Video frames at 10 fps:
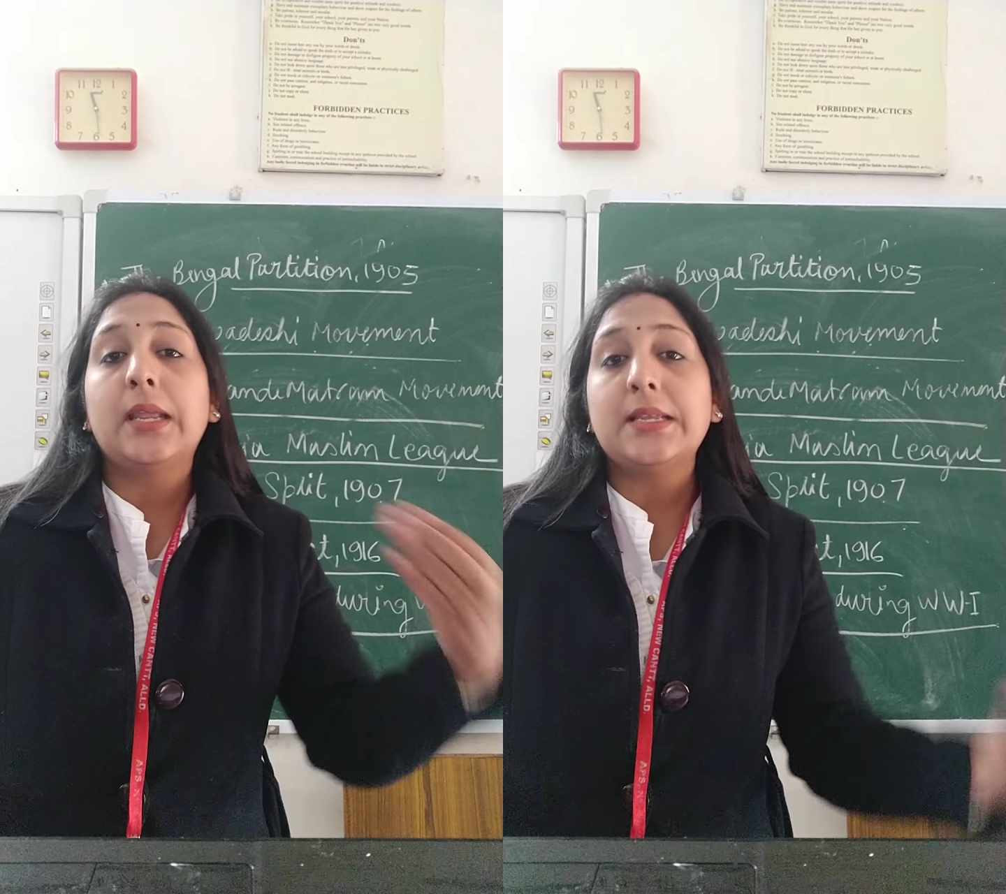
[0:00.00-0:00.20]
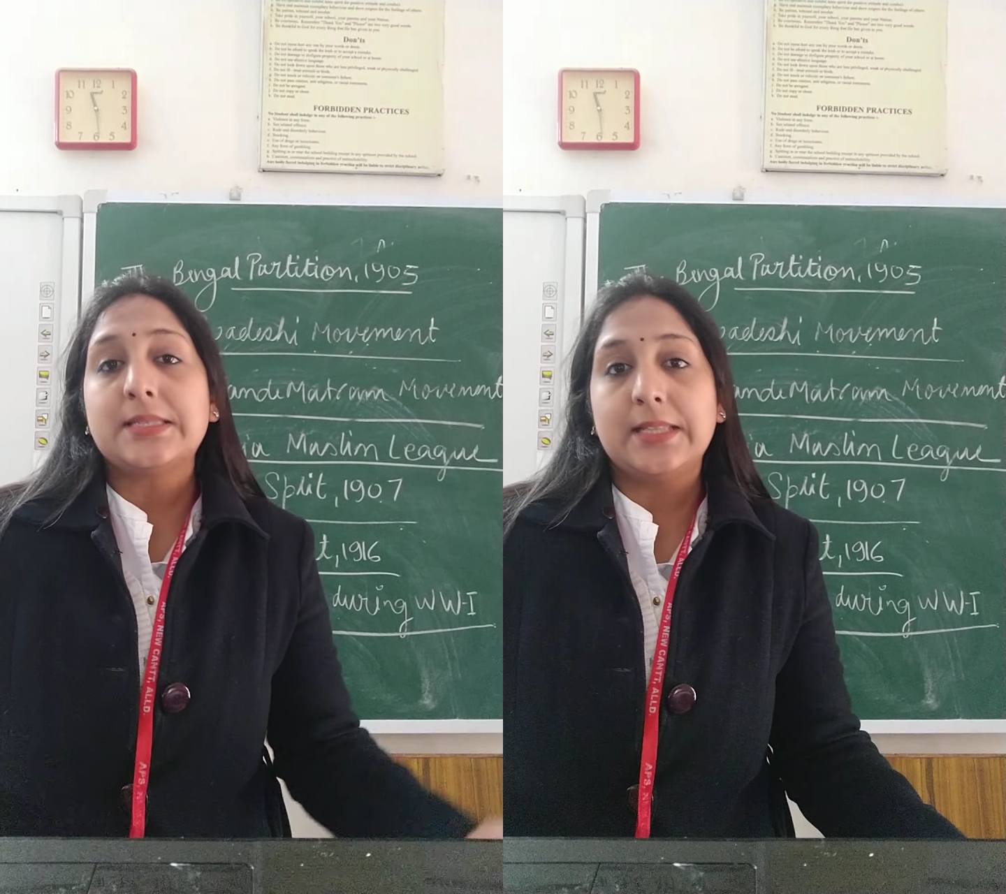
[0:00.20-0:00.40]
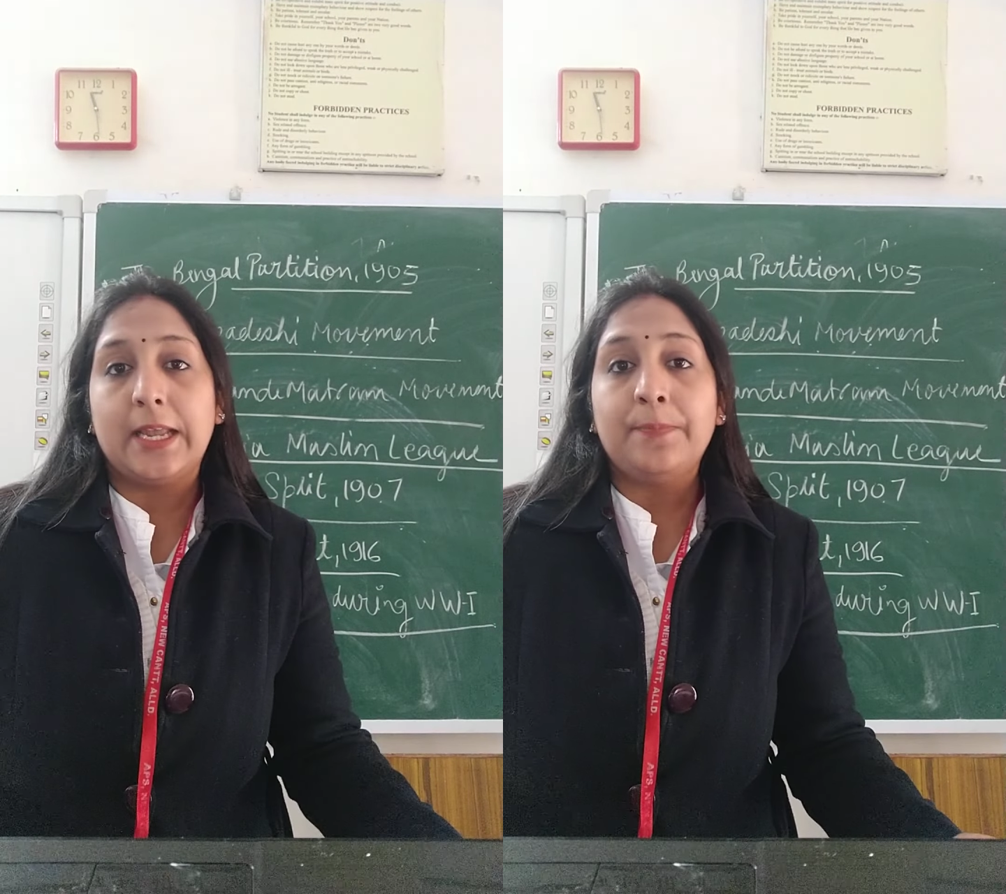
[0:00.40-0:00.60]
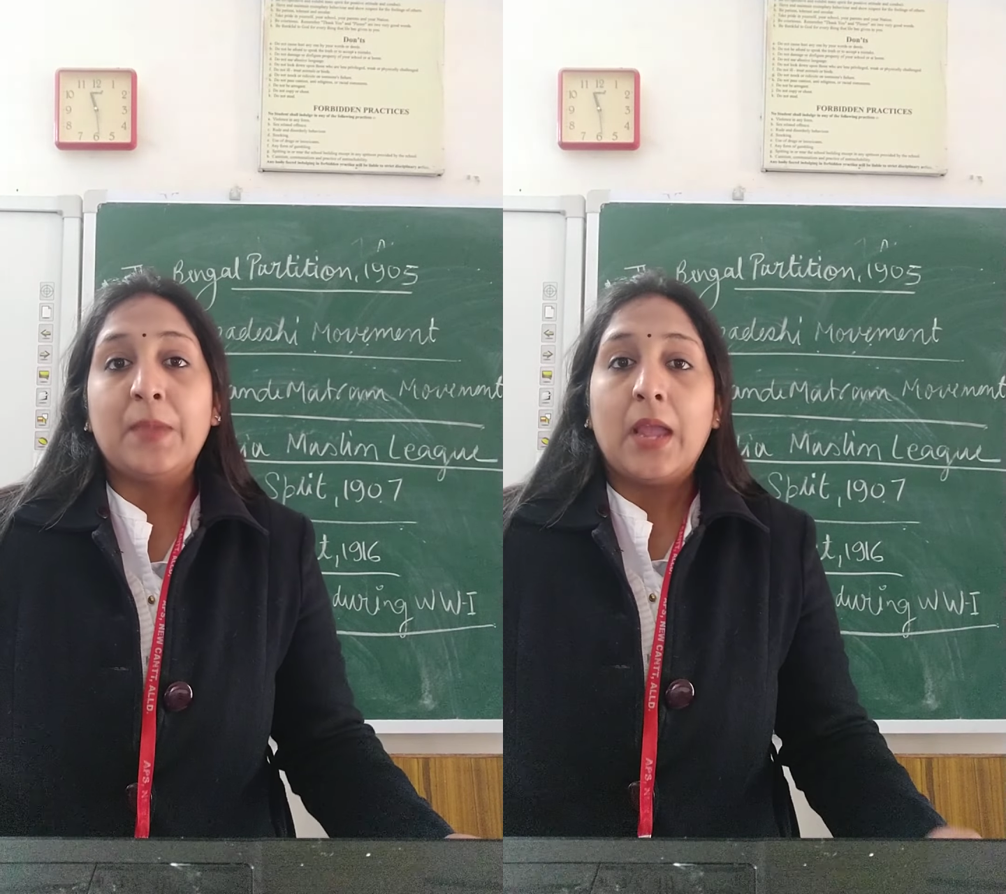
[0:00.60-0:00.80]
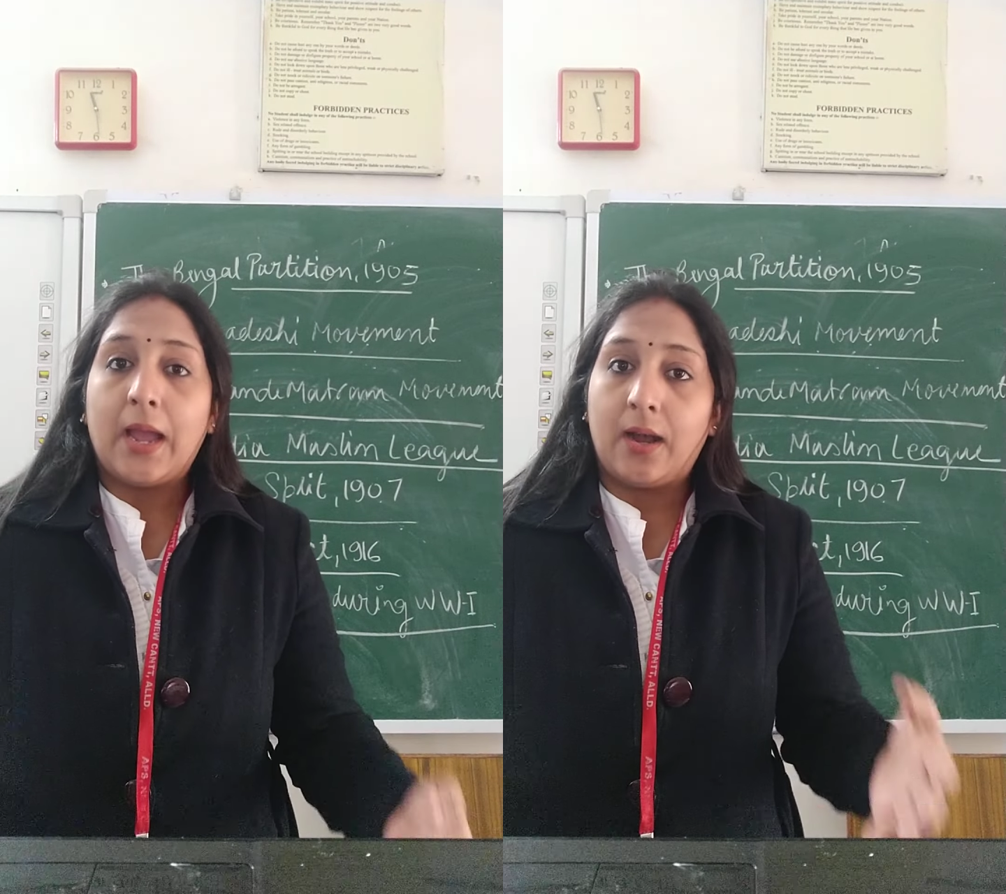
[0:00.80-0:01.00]

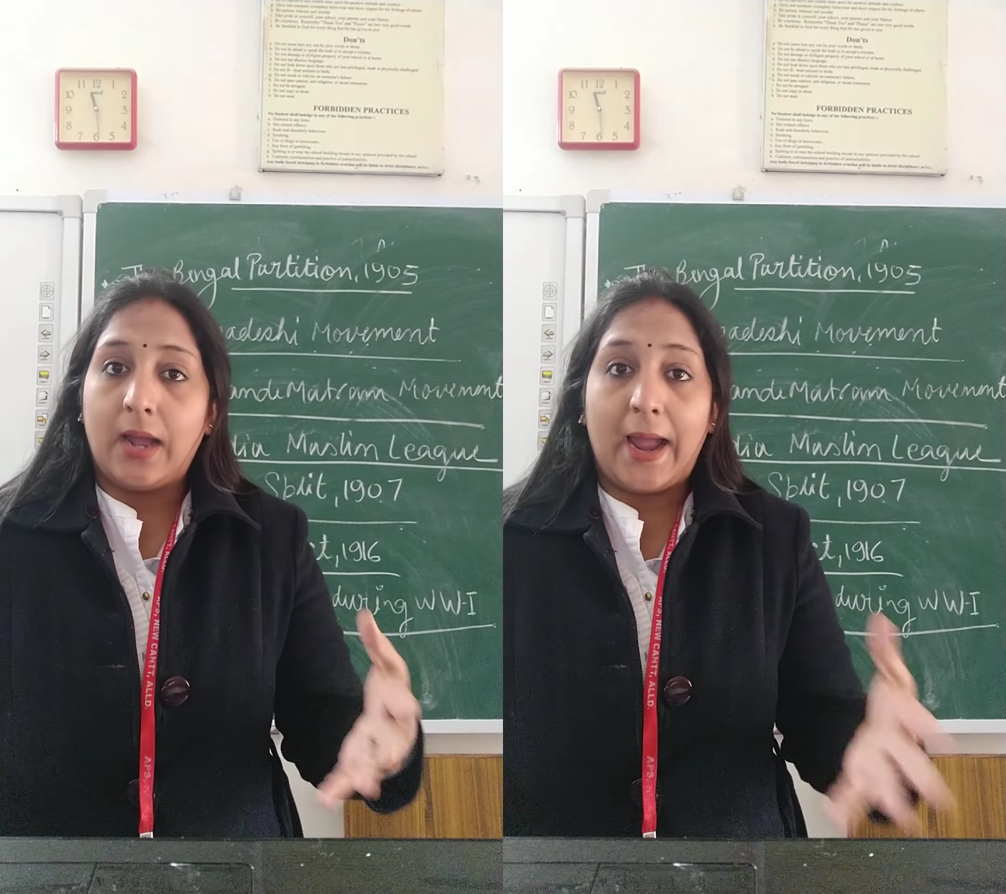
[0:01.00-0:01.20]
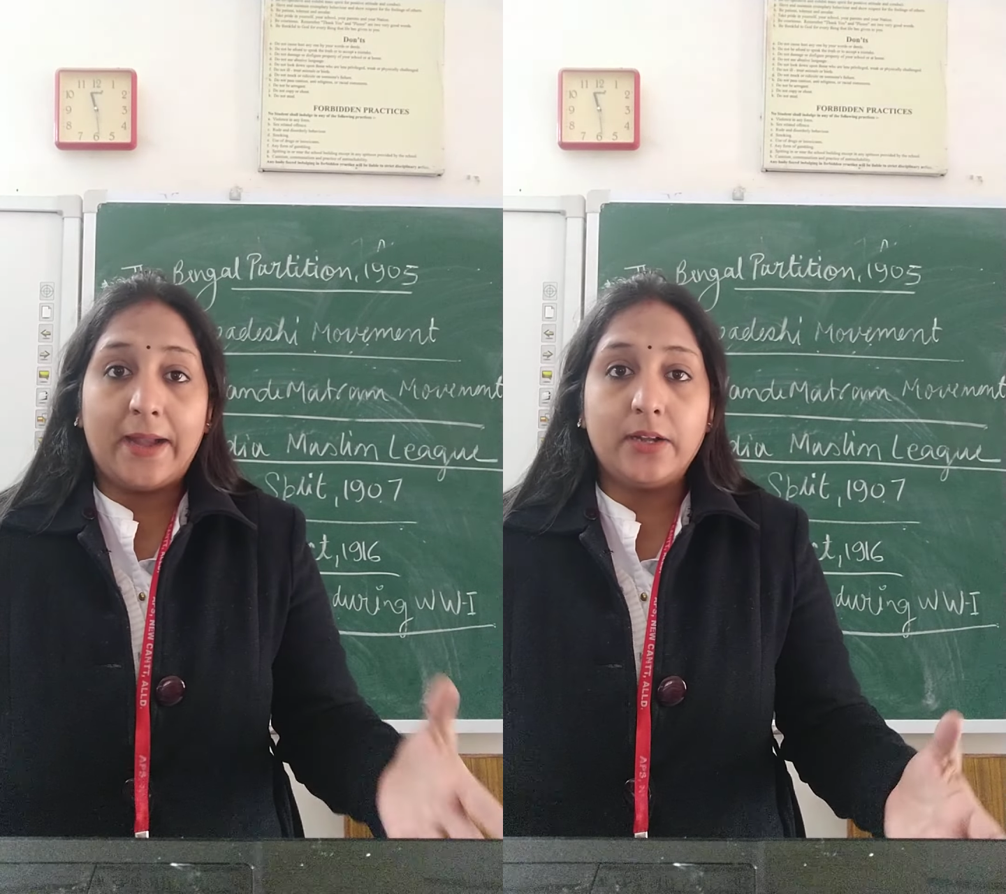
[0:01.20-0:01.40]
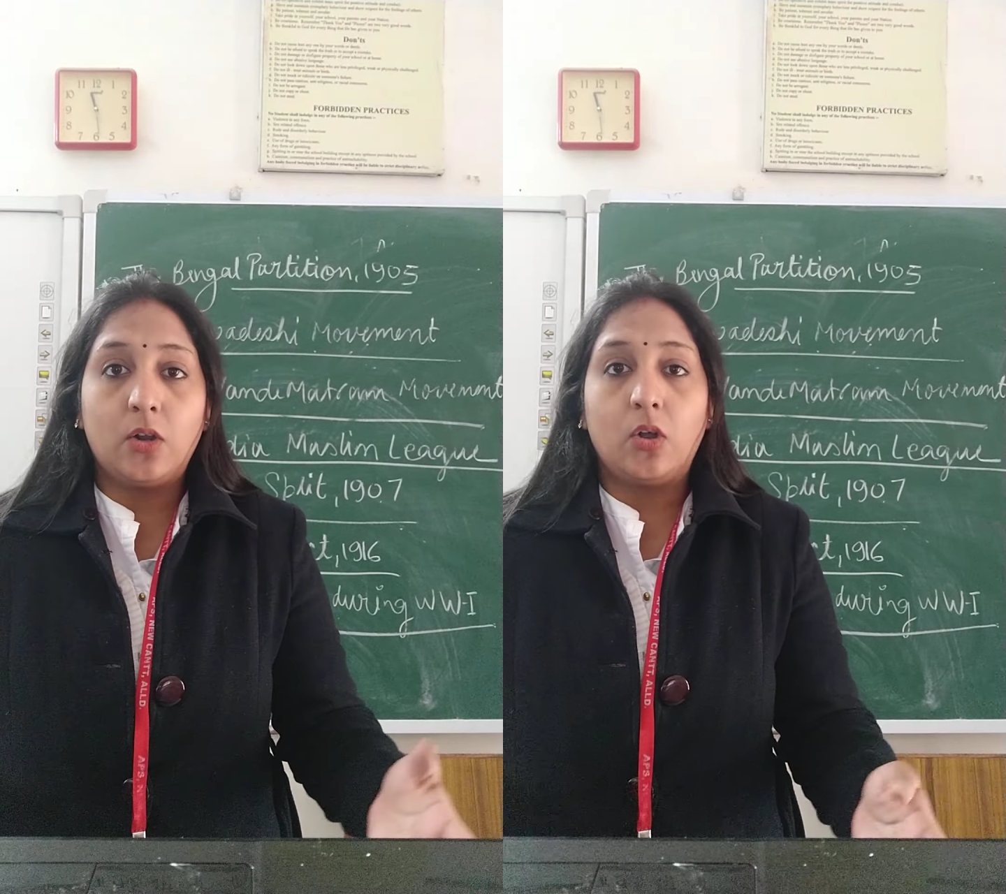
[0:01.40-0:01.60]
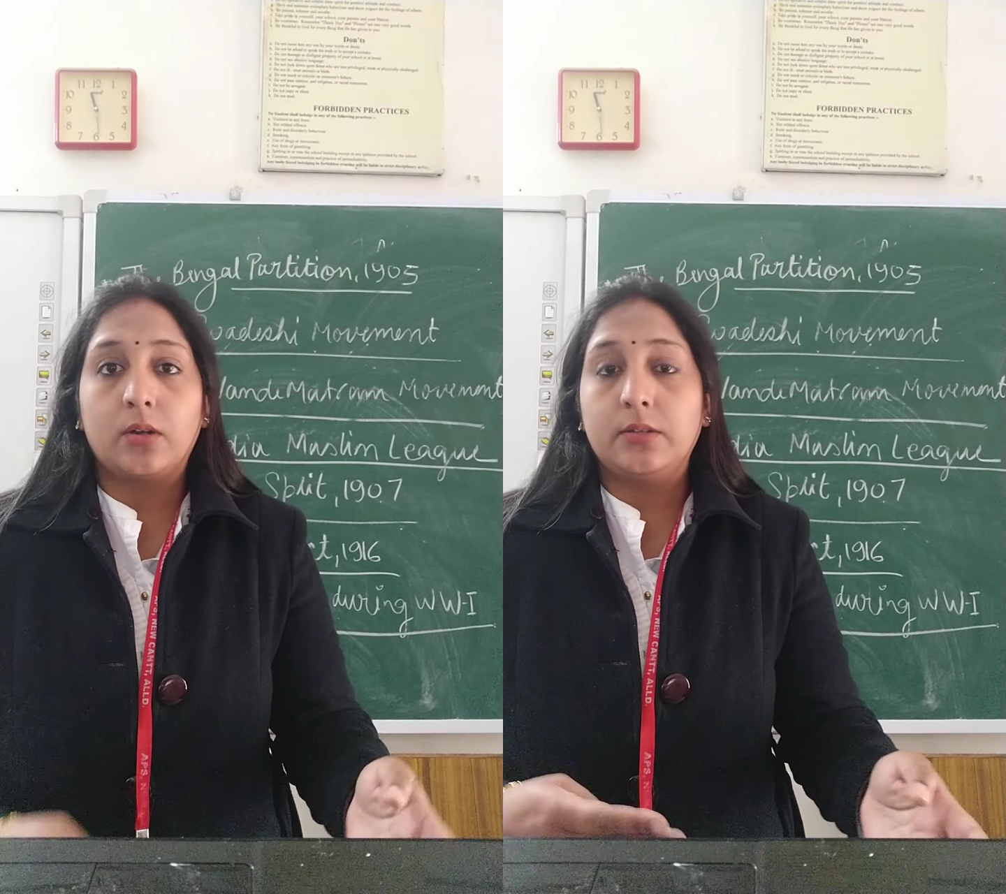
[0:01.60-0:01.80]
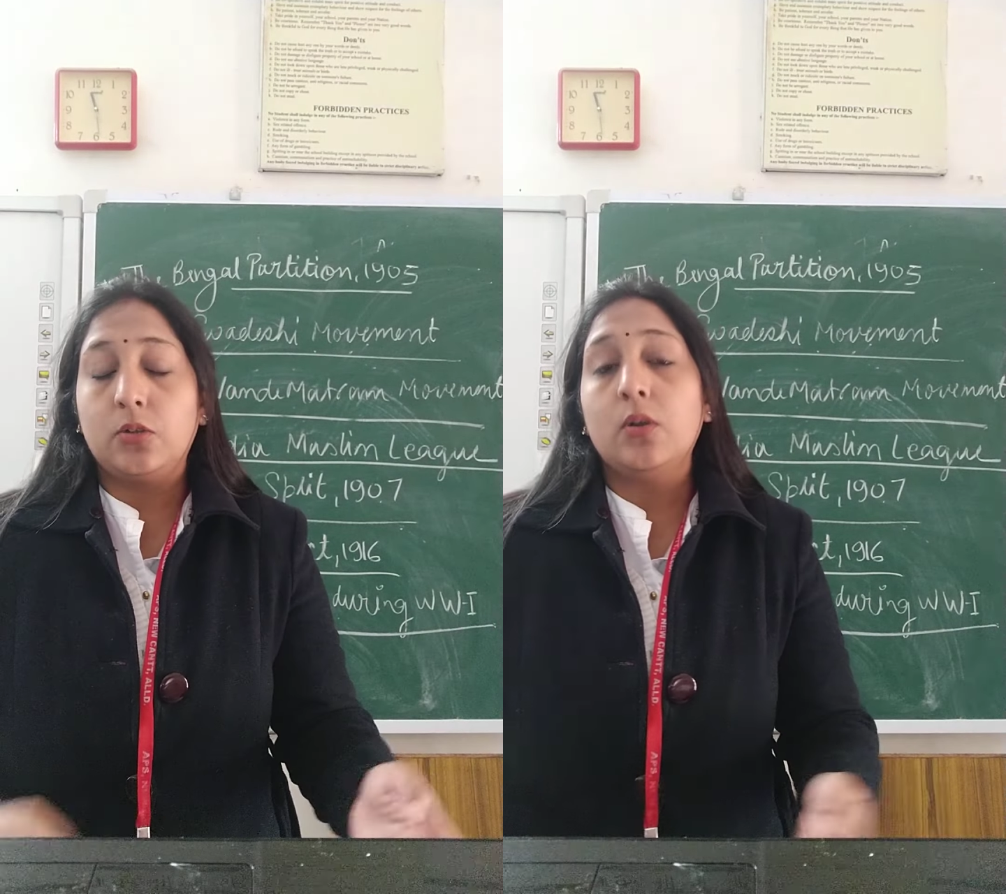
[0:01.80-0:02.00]
easily handle or